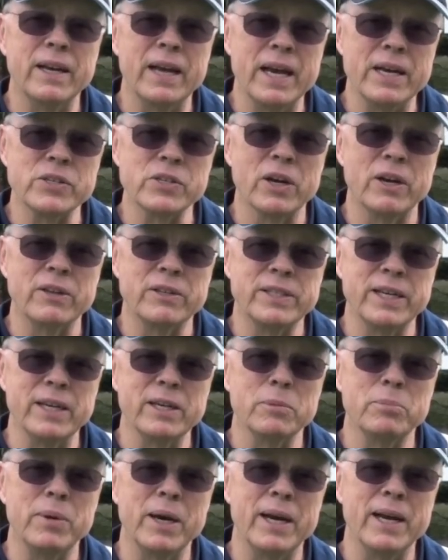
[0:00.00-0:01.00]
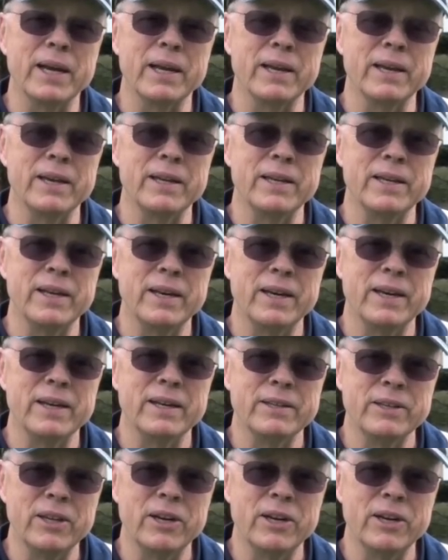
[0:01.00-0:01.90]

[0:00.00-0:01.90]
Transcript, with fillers: as our tailback, and uh,